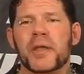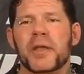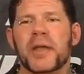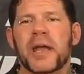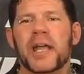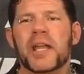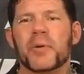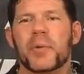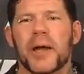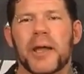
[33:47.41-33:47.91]

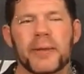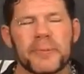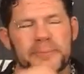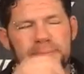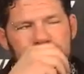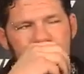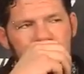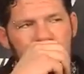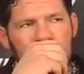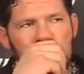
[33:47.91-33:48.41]
Anyway,
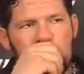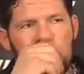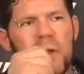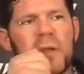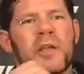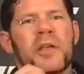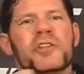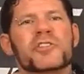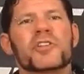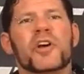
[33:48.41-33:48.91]

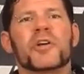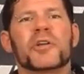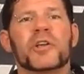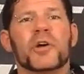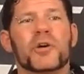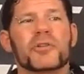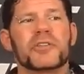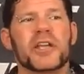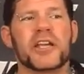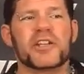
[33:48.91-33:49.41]
so in the
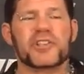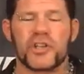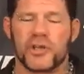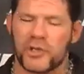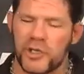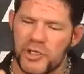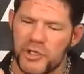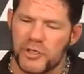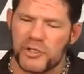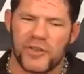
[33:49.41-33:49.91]
old days you
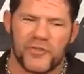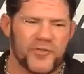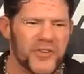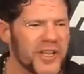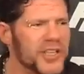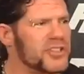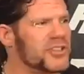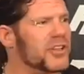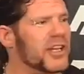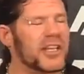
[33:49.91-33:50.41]
couldn't use a
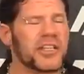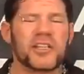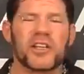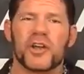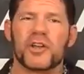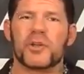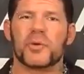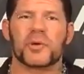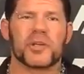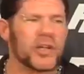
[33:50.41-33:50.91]
fist, so like, you know,
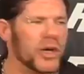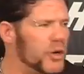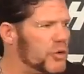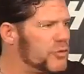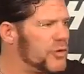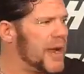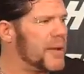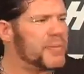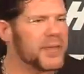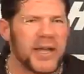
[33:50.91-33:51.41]
you would go
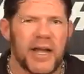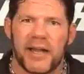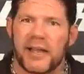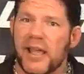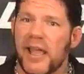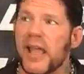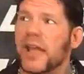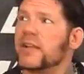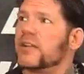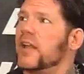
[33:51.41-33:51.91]
grab the guy in a
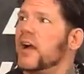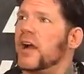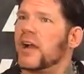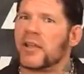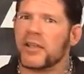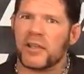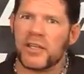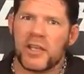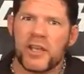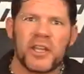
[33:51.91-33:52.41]
headlock,
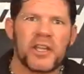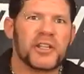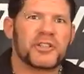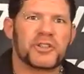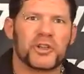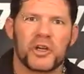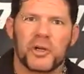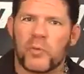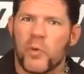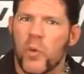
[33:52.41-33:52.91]
you
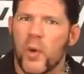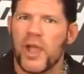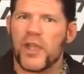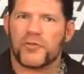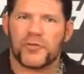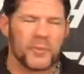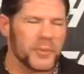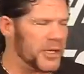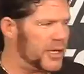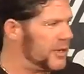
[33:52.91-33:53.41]
turn him away
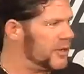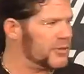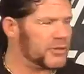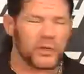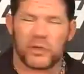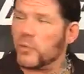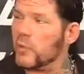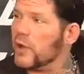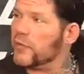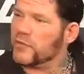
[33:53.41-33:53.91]
from
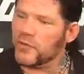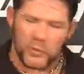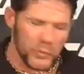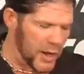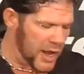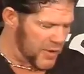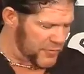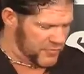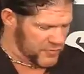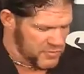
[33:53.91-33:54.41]
the
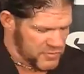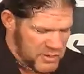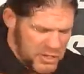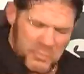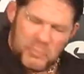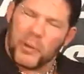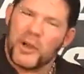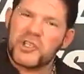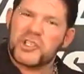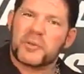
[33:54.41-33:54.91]
ref, you
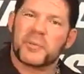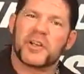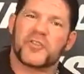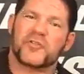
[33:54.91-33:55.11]
punch him in the